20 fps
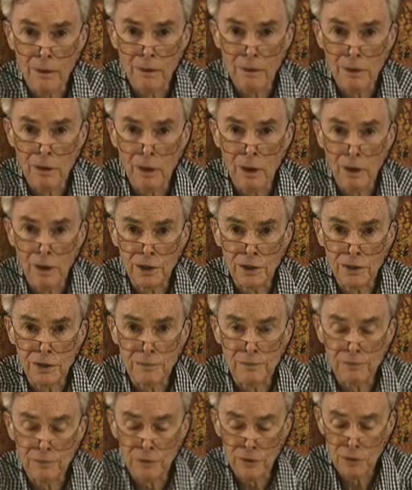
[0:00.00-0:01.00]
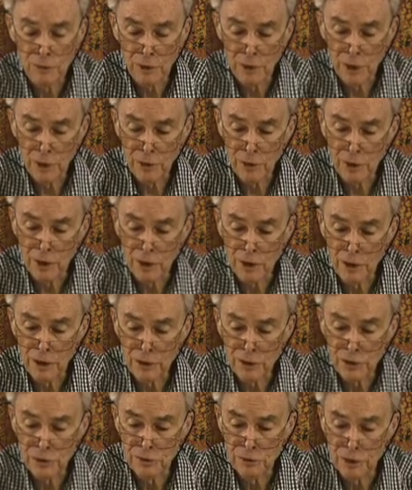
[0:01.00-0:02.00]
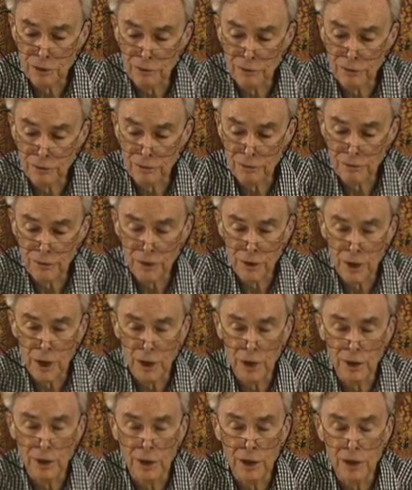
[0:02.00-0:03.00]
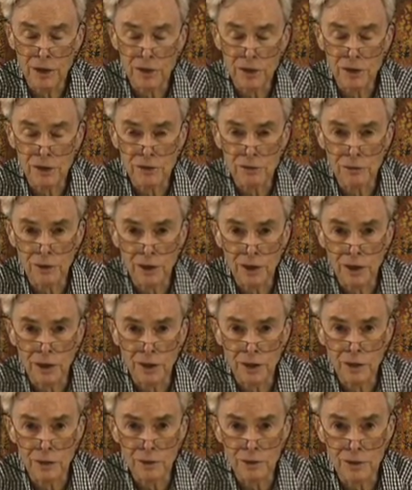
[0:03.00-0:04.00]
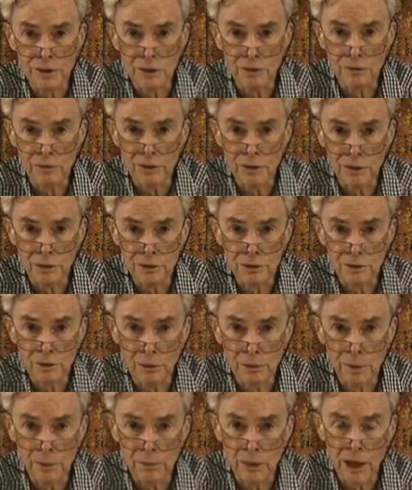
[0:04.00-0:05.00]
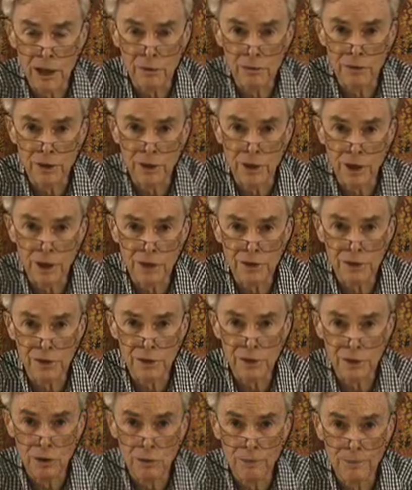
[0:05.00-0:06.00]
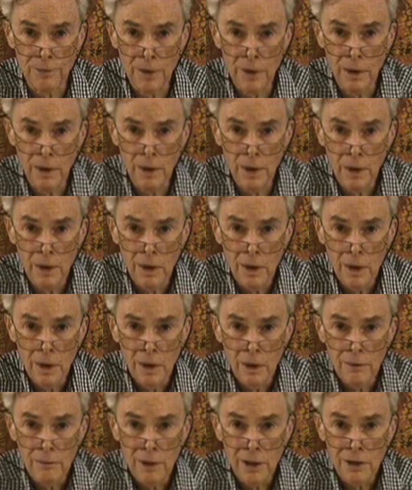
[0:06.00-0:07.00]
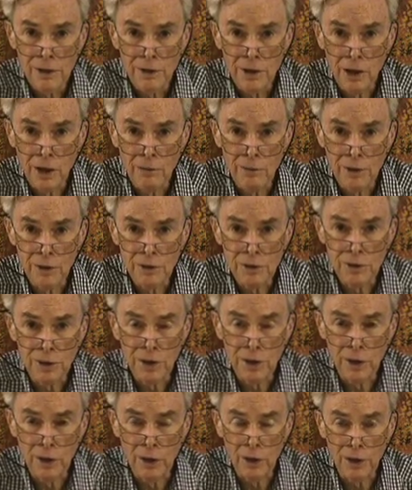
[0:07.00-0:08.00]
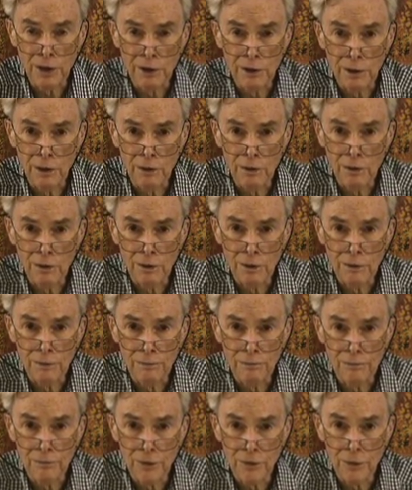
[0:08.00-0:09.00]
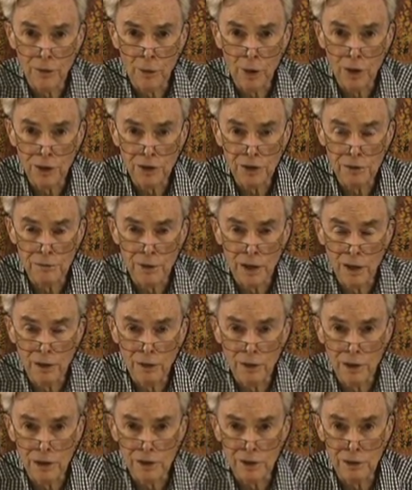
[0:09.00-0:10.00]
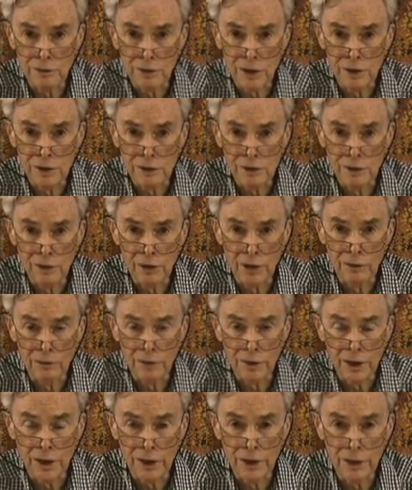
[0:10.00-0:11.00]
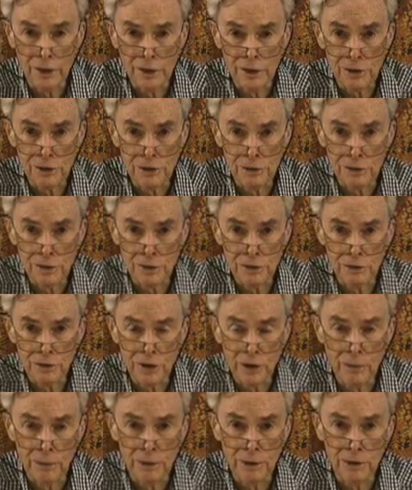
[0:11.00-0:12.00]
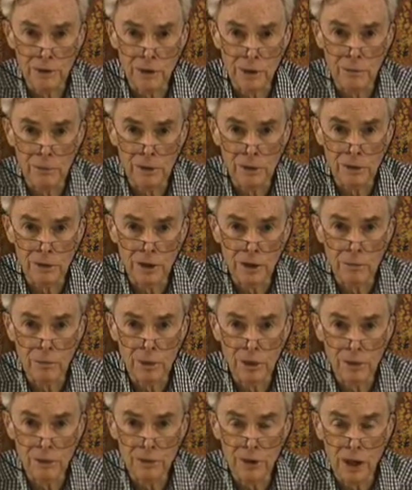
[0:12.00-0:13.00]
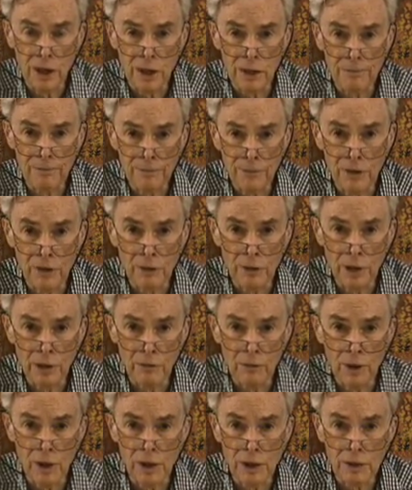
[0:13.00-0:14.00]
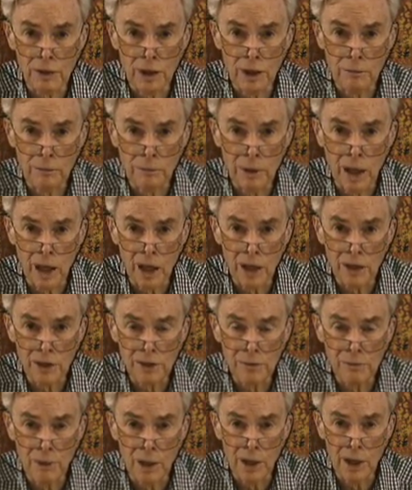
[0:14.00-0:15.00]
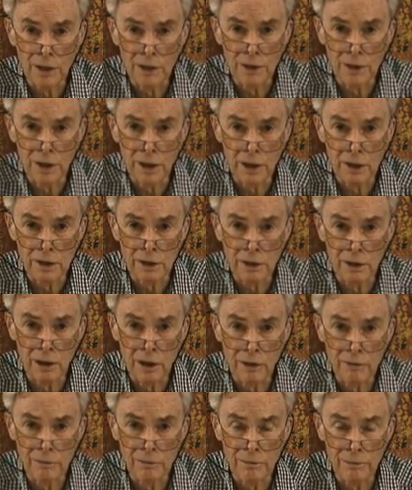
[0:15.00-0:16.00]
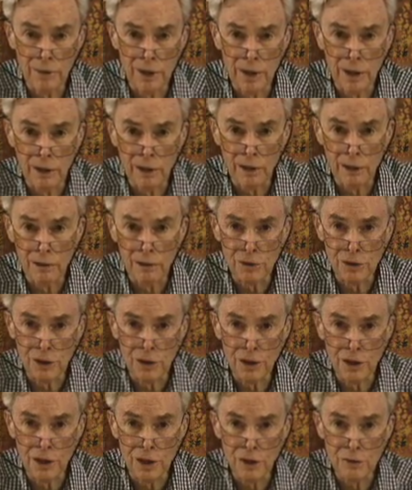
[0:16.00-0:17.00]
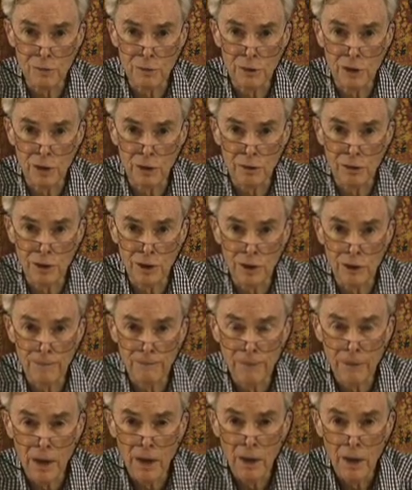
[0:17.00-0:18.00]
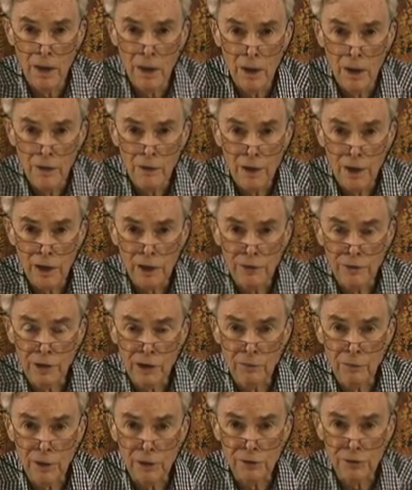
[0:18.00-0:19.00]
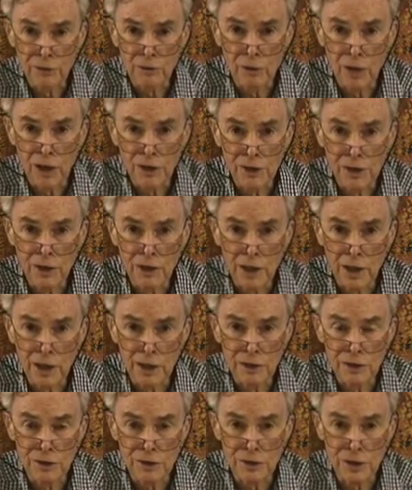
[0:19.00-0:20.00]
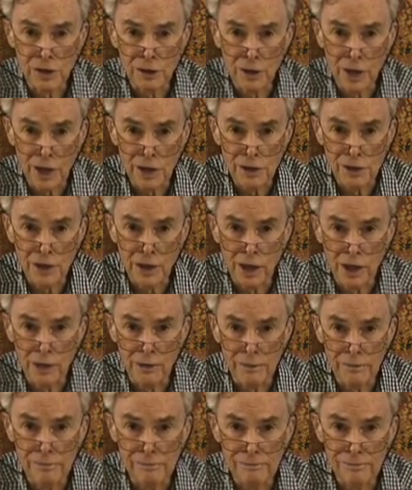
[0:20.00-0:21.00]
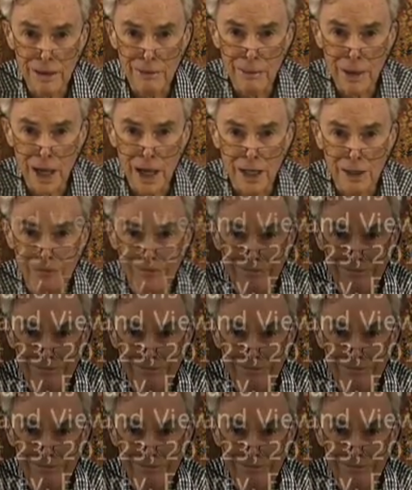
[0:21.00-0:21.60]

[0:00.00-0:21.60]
August 23rd issue of United Nations Week, News and Views. We'll be back with the next issue. Meantime, do send along your own thoughts about these or other UN-related issues to www.unweek.blogspot.com, blogspot. Thank you very much for watching, and see you next time. Bye-bye.